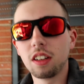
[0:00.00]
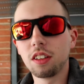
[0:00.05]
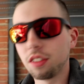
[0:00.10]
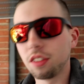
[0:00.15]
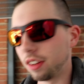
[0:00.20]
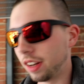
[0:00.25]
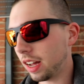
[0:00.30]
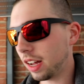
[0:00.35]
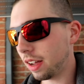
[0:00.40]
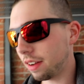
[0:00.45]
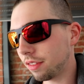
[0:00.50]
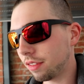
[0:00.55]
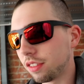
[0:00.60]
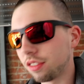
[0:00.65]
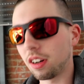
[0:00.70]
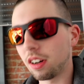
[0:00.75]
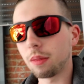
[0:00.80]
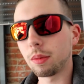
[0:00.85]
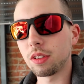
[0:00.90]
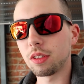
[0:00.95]
So now every
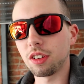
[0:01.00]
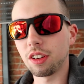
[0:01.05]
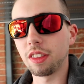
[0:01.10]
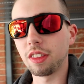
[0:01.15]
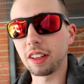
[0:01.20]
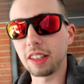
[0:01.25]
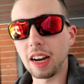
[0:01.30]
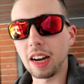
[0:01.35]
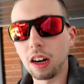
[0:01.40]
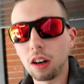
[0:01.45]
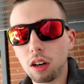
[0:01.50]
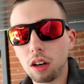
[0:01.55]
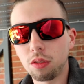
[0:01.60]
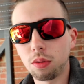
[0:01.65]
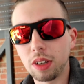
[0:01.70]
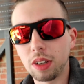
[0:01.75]
time we turn the car off,